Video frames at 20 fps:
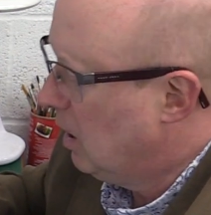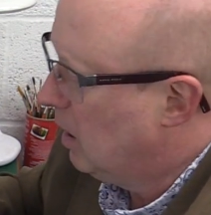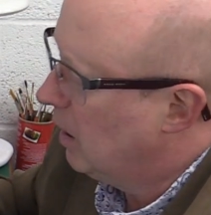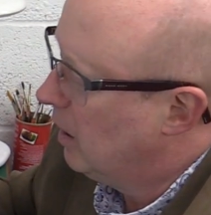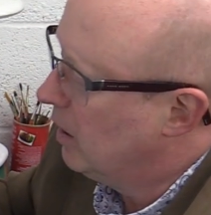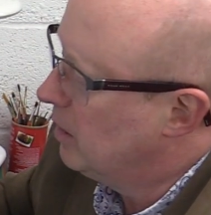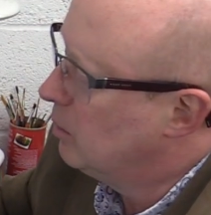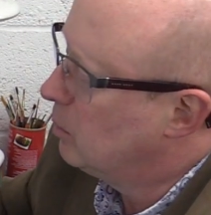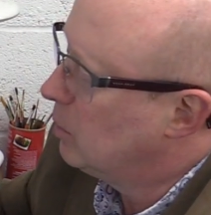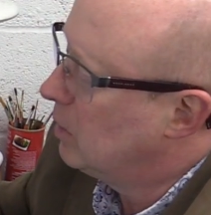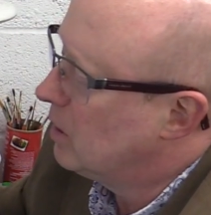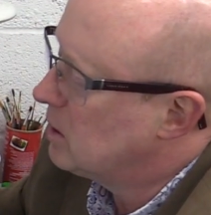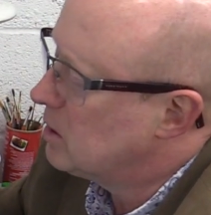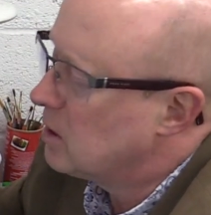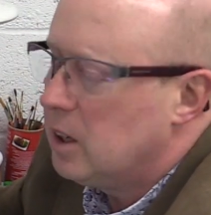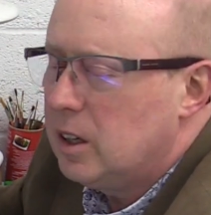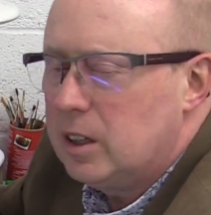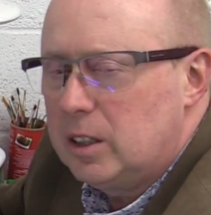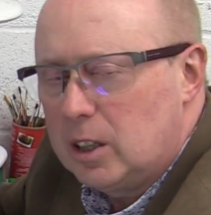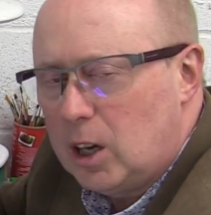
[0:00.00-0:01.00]
And when I
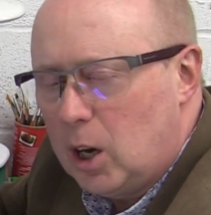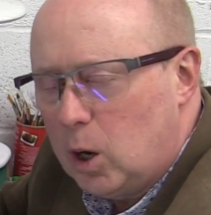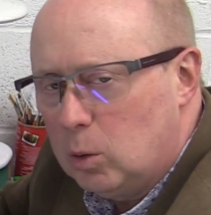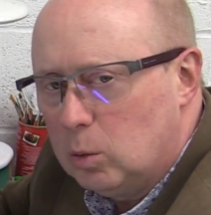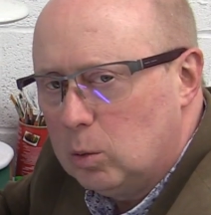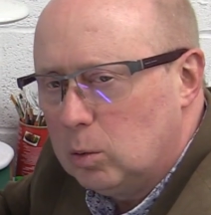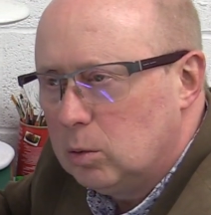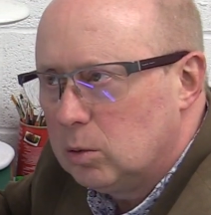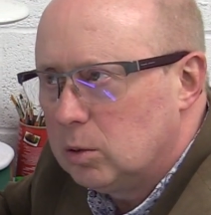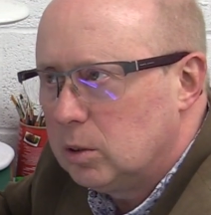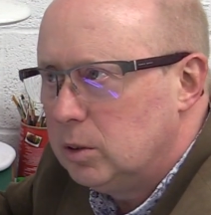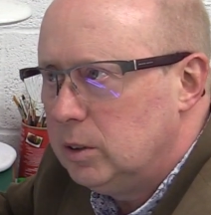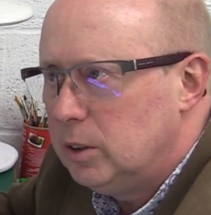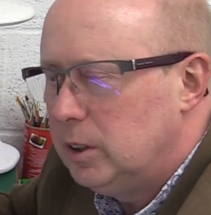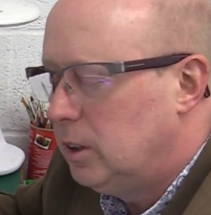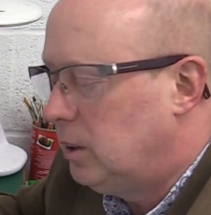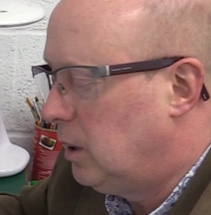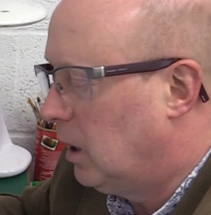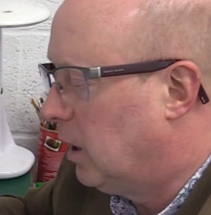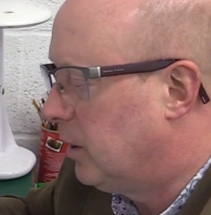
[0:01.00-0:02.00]
say cold,
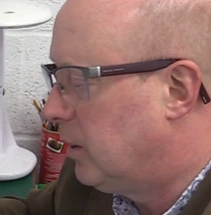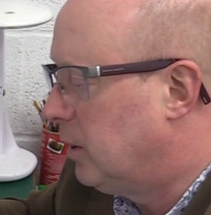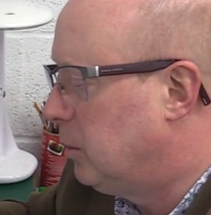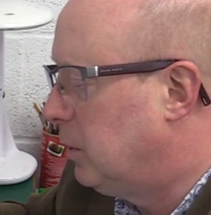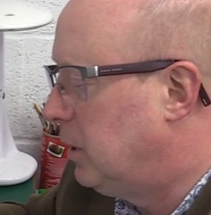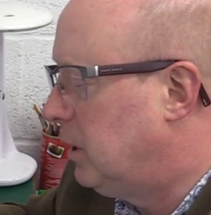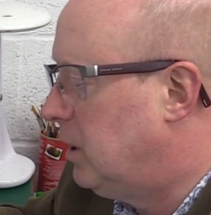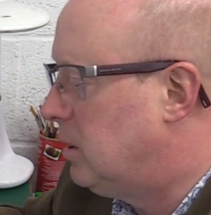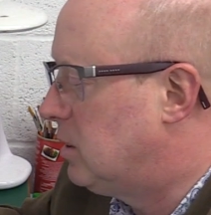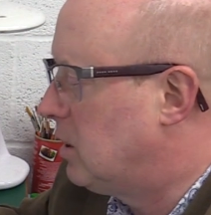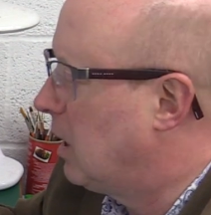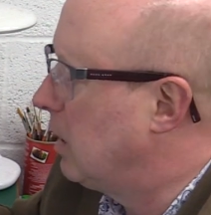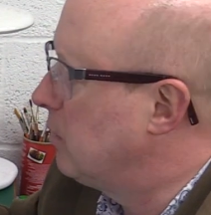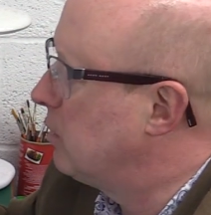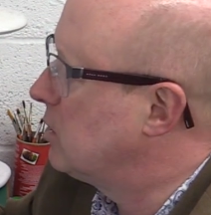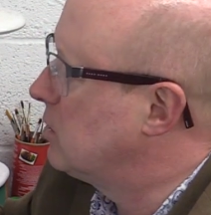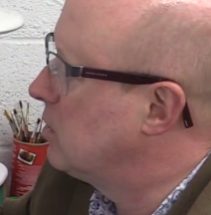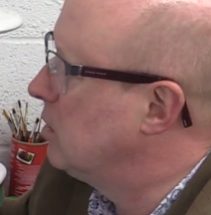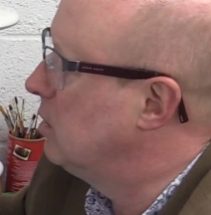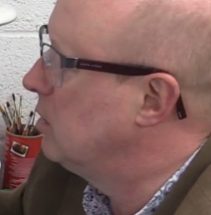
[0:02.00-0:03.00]
I think we need to have
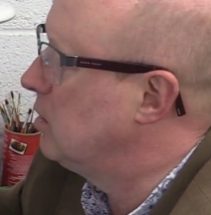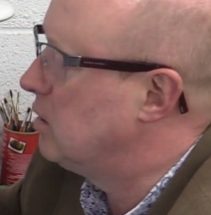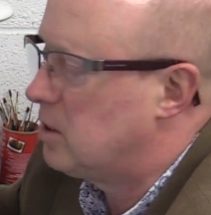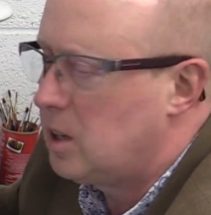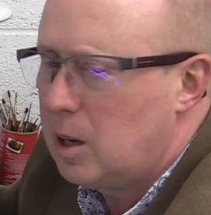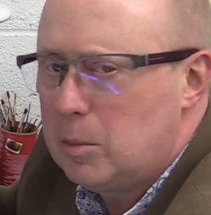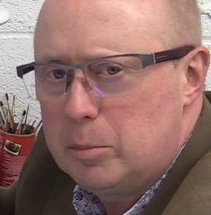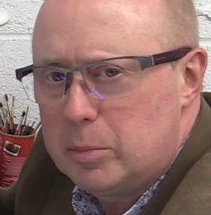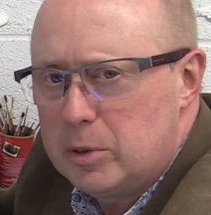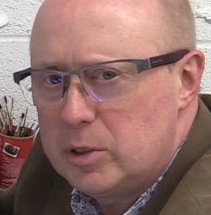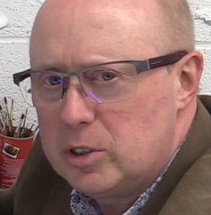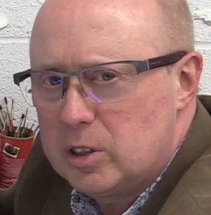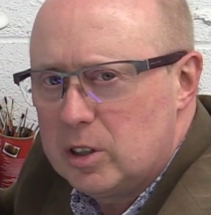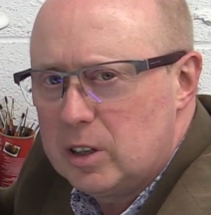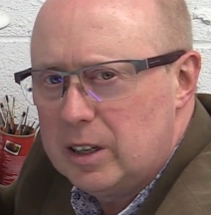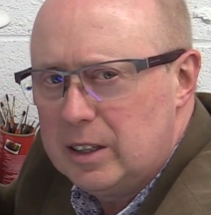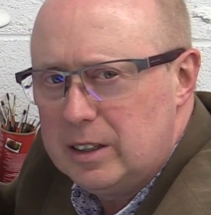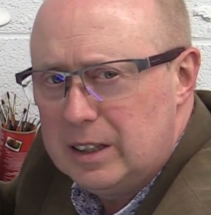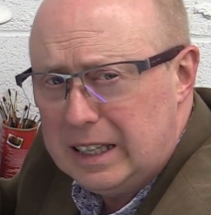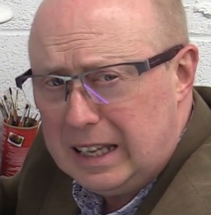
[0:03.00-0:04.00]
a certain temperature
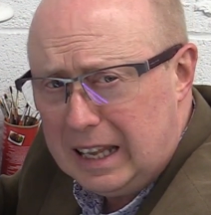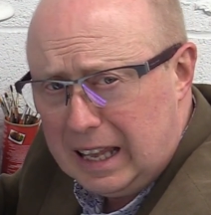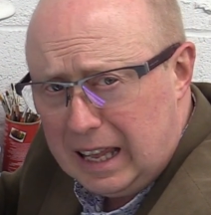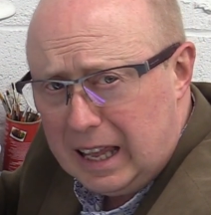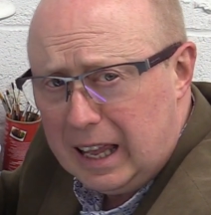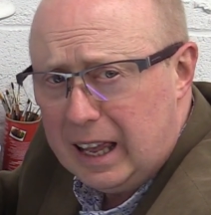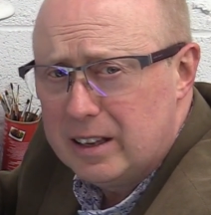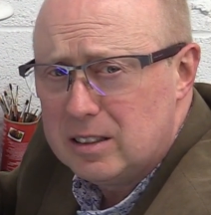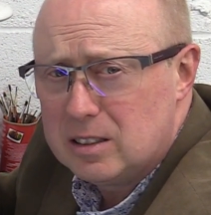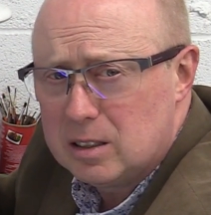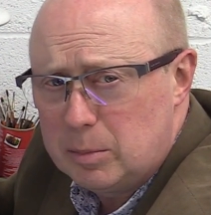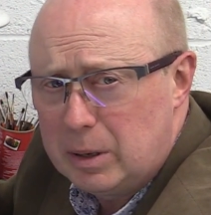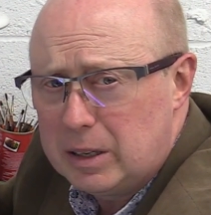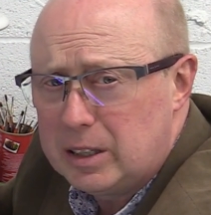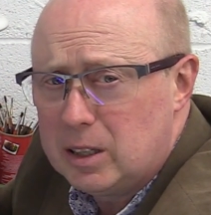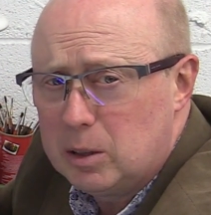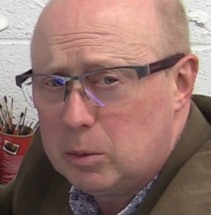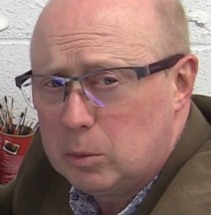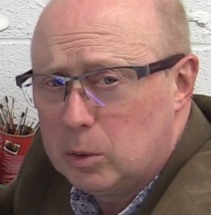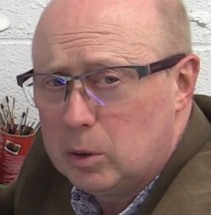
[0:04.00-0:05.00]
in the air to
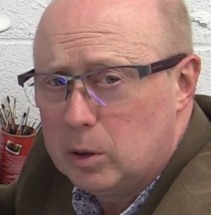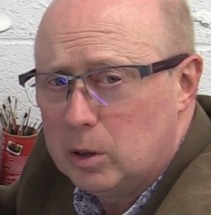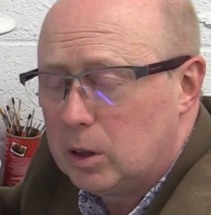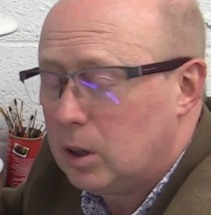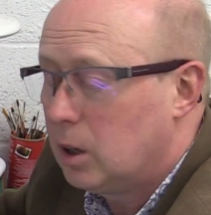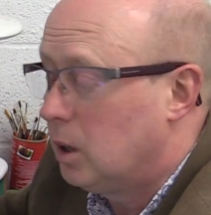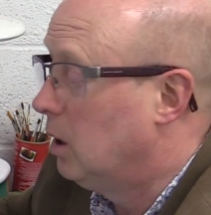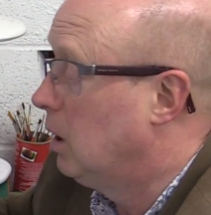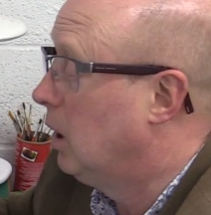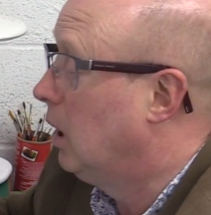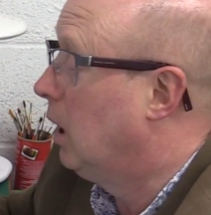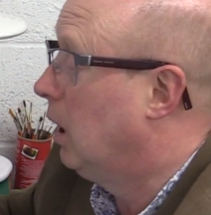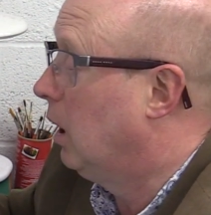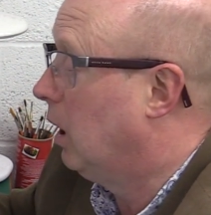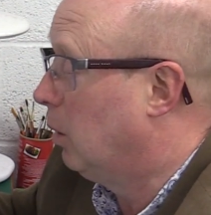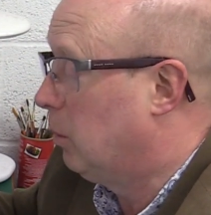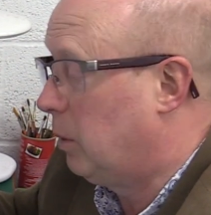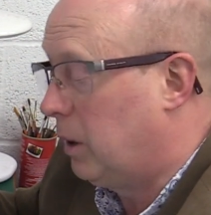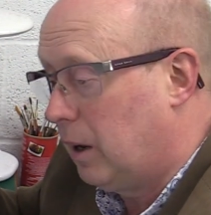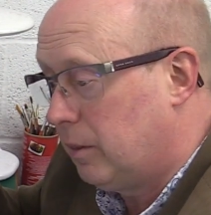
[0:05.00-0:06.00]
make it work,
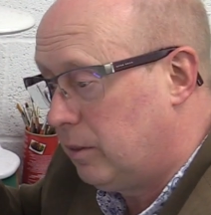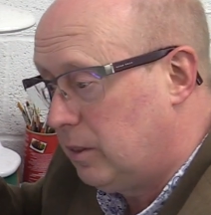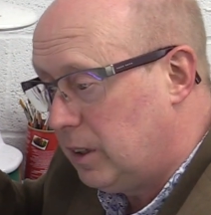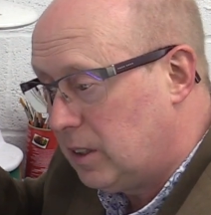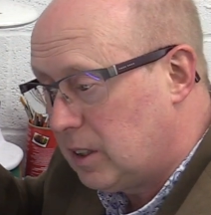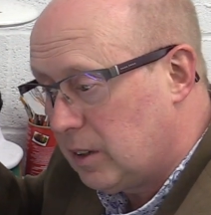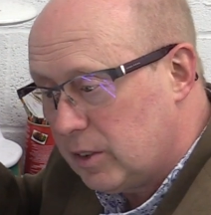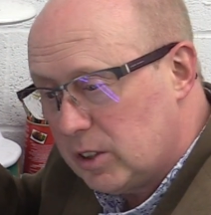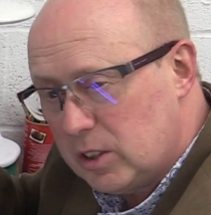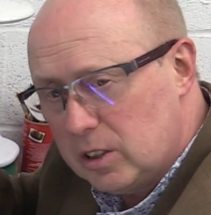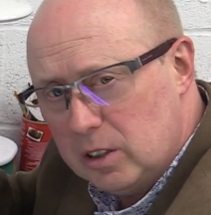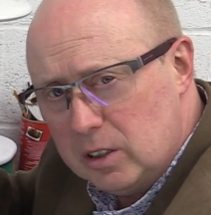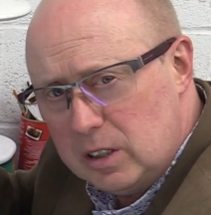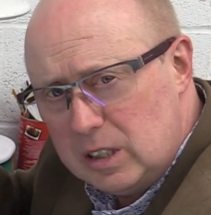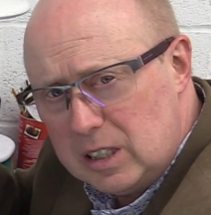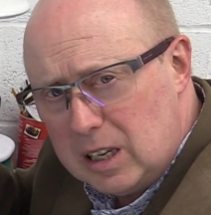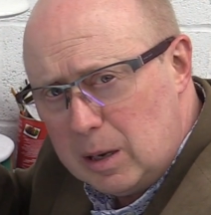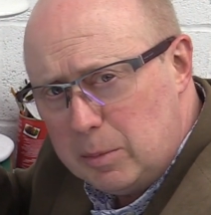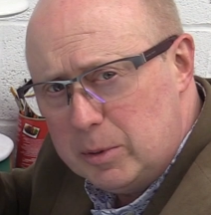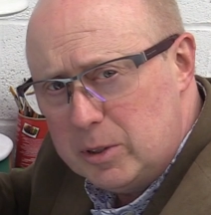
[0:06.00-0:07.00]
and we need to have a
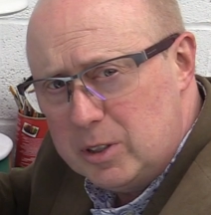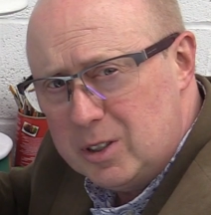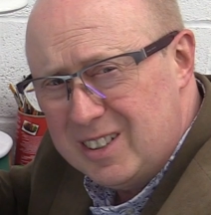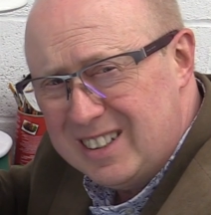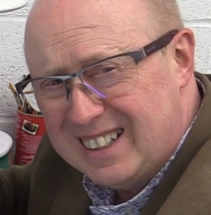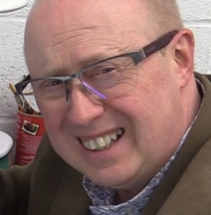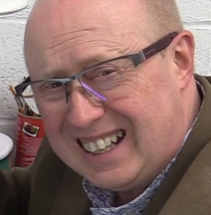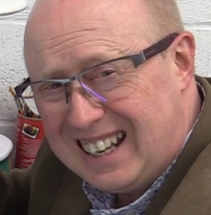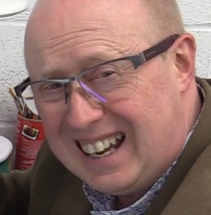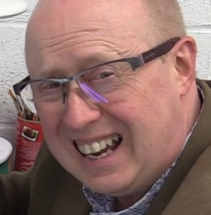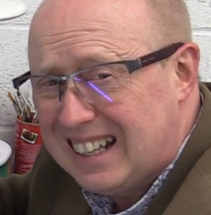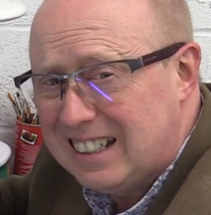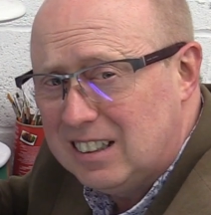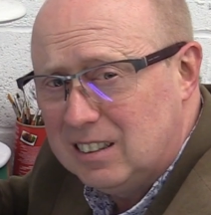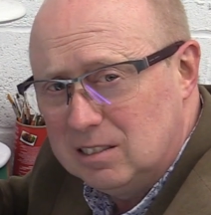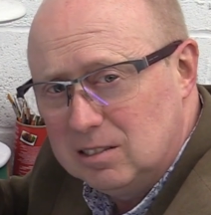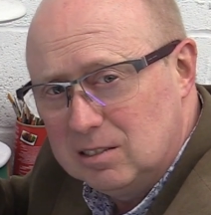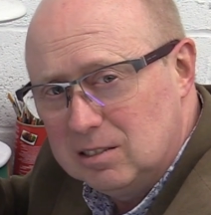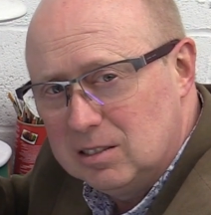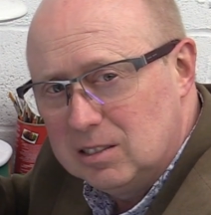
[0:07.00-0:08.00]
certain temperature in the
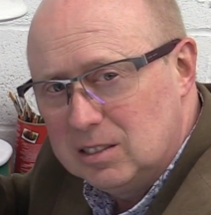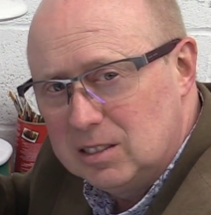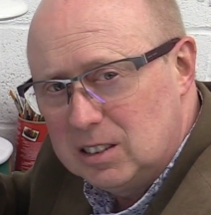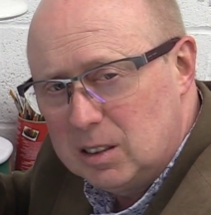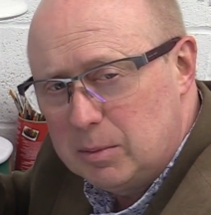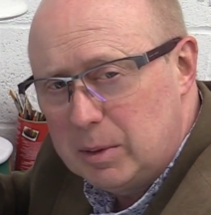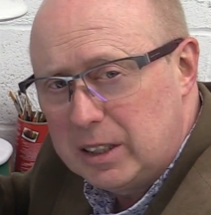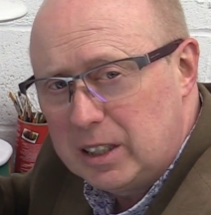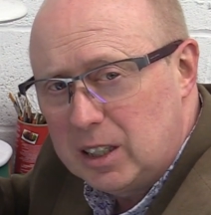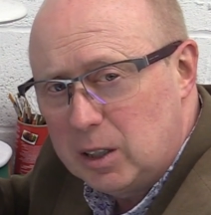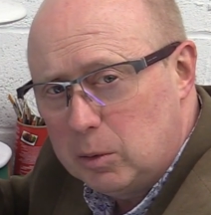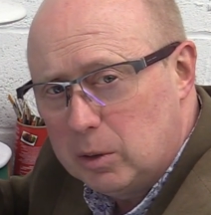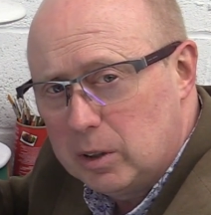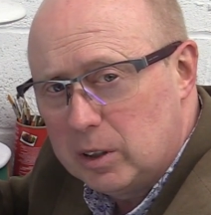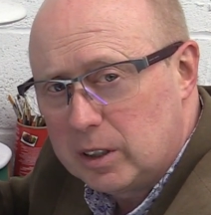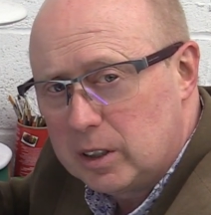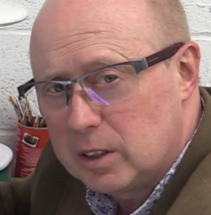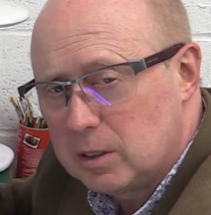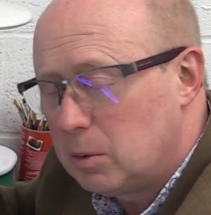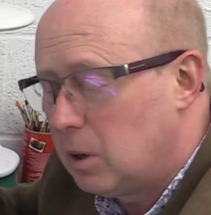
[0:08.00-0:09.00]
can to make it
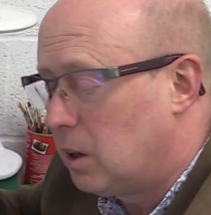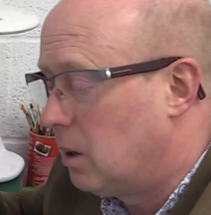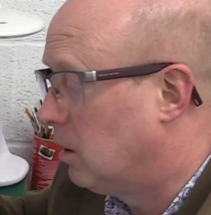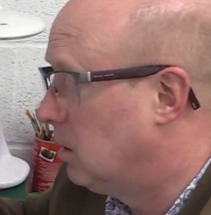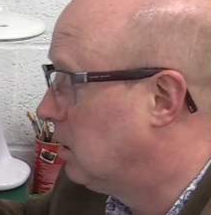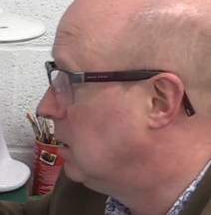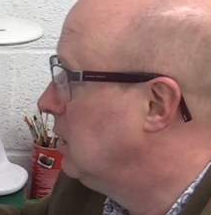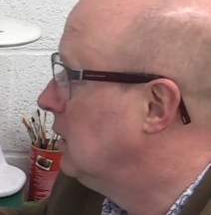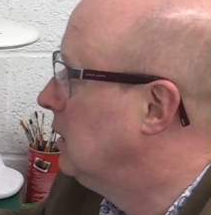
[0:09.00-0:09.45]
work as well.